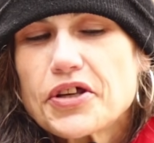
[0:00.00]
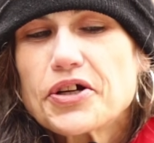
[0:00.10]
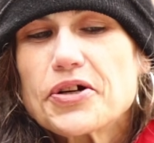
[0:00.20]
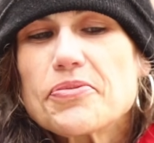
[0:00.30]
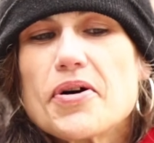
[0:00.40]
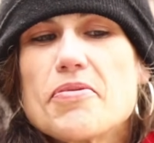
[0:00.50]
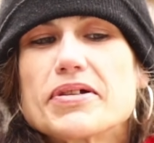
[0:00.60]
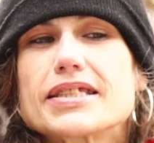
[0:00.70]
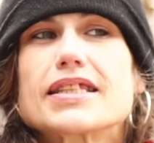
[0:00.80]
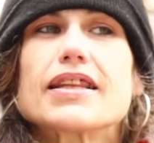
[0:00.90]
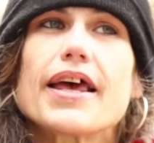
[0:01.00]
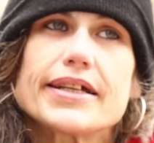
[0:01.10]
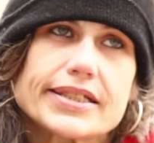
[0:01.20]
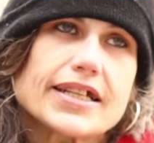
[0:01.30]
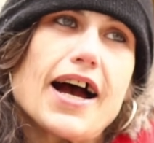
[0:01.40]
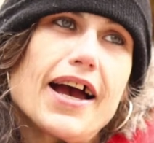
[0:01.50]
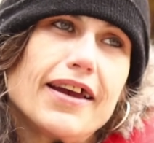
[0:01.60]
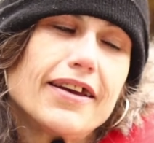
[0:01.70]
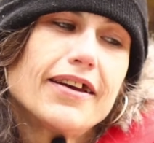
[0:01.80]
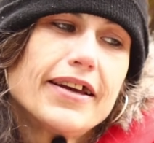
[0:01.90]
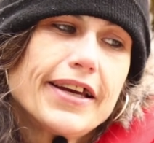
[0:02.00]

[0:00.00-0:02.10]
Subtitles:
The good one was the last guy.